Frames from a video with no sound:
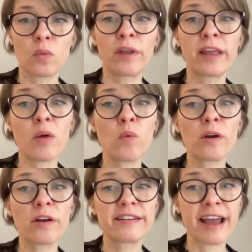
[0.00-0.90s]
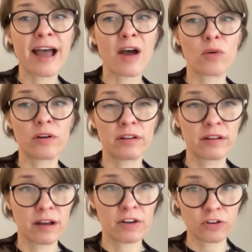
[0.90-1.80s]
We get worn down,
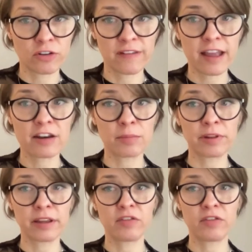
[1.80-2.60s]
understandably,